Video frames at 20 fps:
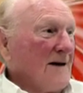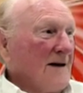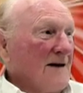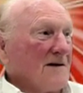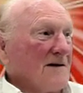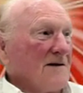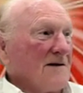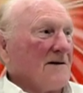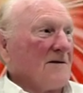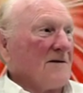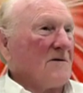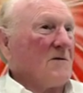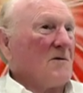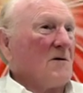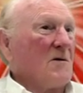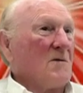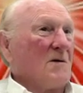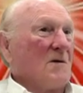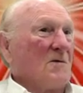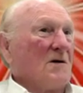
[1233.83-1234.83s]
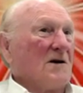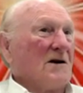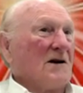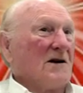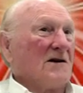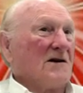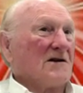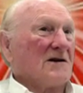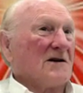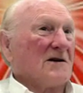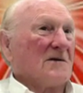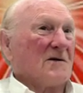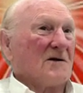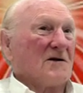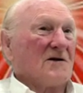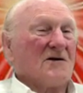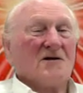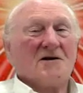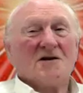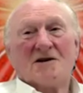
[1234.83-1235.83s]
so we won't be, when you sleep at
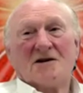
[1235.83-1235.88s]
night,